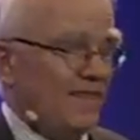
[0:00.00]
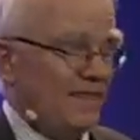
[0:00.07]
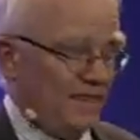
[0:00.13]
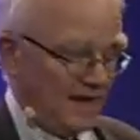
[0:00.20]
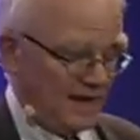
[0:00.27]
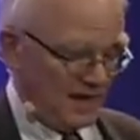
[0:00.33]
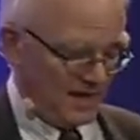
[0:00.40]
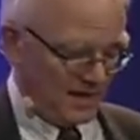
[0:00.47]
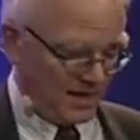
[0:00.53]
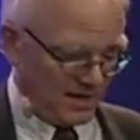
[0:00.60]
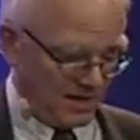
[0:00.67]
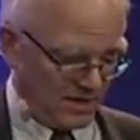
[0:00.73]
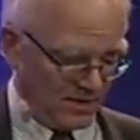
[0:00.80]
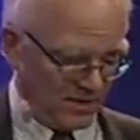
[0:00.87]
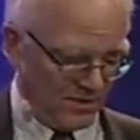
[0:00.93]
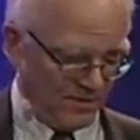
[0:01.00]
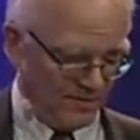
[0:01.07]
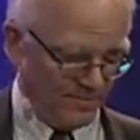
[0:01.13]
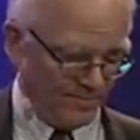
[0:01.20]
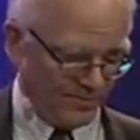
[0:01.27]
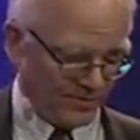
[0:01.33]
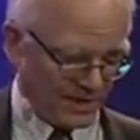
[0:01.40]
the
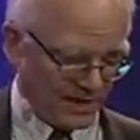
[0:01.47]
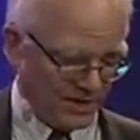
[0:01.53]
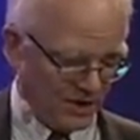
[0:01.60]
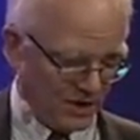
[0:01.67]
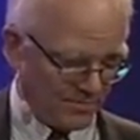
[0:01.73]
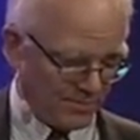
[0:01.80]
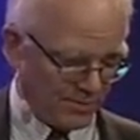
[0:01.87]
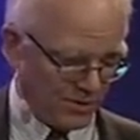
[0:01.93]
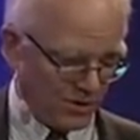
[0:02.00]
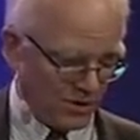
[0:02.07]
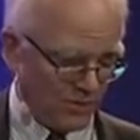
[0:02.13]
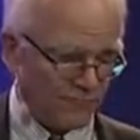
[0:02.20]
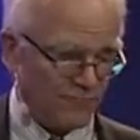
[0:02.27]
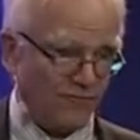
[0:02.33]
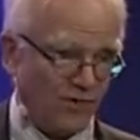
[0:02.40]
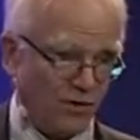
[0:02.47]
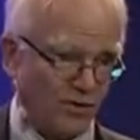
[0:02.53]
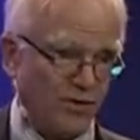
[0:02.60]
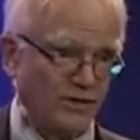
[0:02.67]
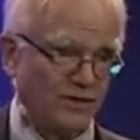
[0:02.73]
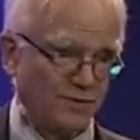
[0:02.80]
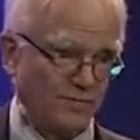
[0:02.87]
number of
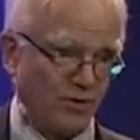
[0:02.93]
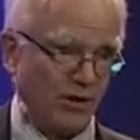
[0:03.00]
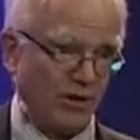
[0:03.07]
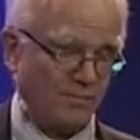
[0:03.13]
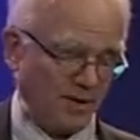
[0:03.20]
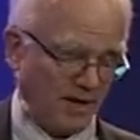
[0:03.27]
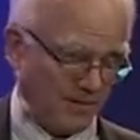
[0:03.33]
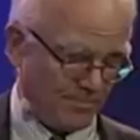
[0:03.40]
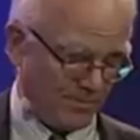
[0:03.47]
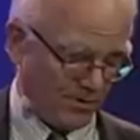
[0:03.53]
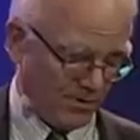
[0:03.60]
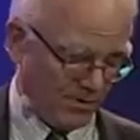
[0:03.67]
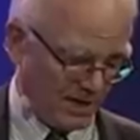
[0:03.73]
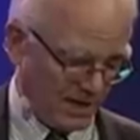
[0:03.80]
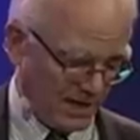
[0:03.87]
very smart people